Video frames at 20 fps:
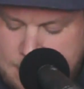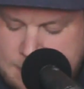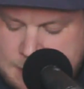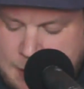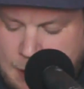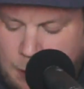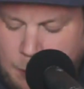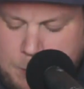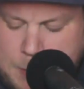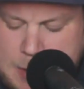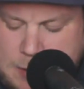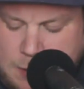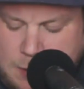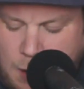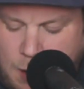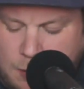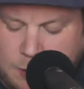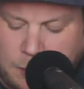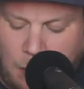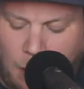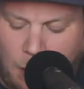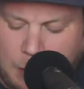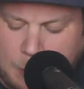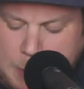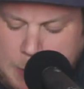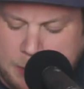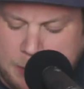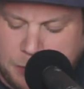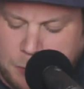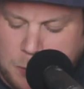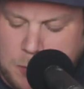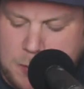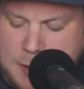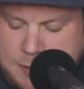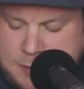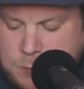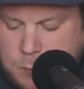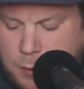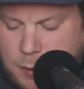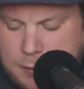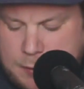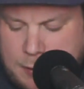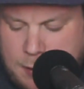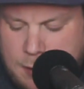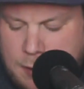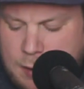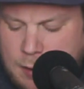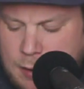is help me talk me through this one.